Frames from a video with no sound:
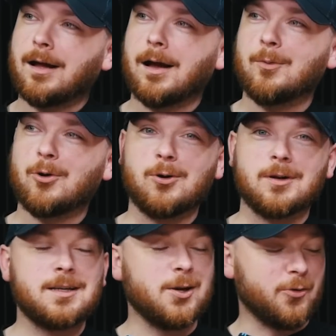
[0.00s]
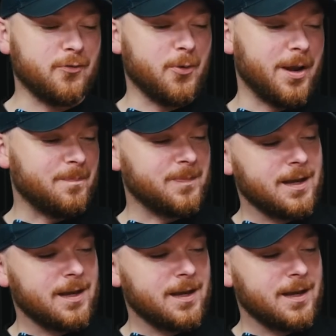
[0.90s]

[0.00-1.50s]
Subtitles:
I will continue to ruin it.